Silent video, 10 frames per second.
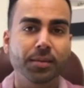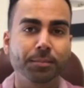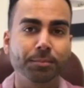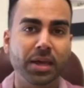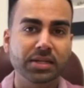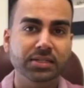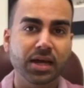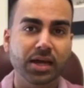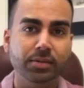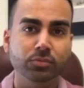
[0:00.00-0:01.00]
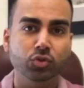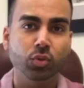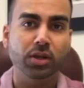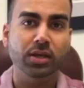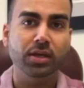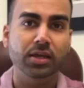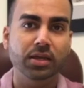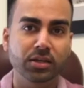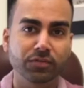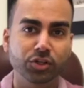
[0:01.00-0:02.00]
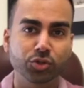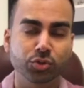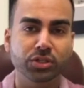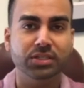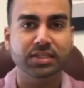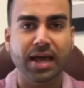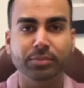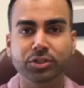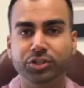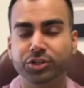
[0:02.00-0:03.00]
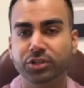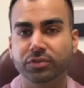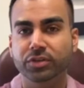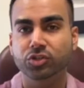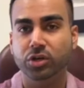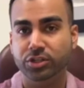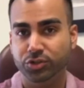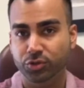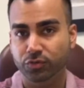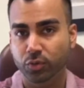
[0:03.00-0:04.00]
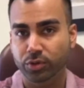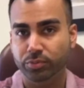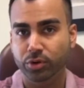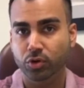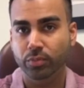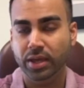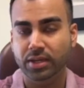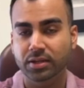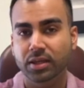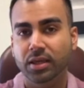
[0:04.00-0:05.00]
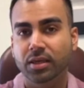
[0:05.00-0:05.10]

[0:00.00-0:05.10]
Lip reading: Many times when individuals establish their living trust to avoid probate,